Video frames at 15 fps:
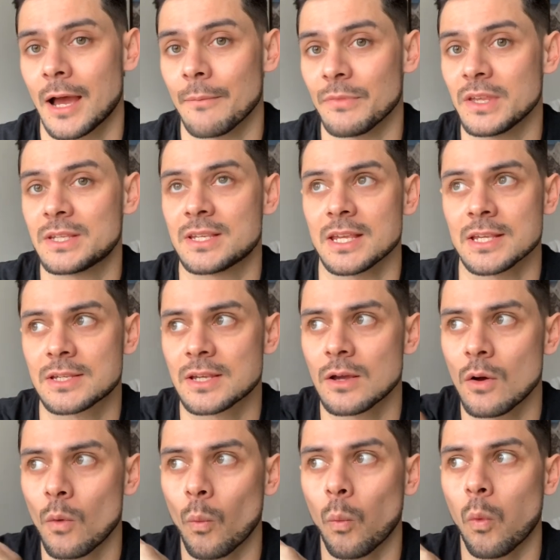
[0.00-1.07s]
This is
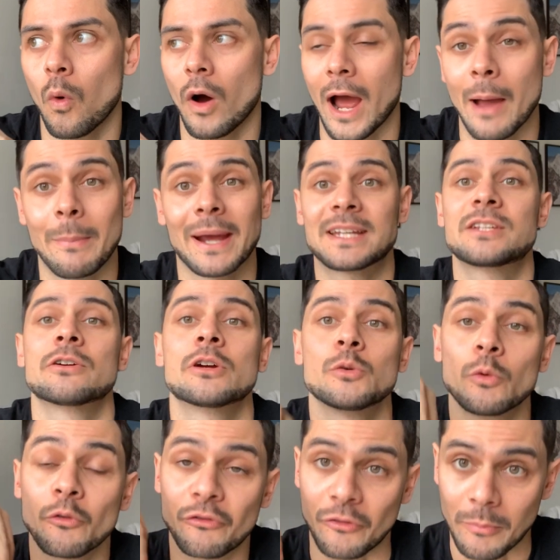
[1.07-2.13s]
what our bacteria
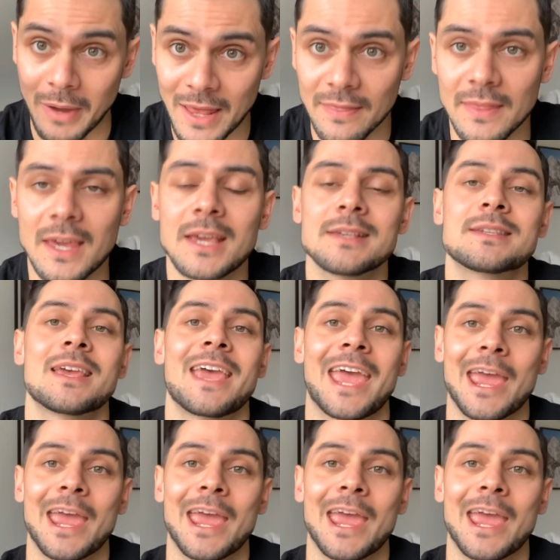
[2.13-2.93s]
will ferment these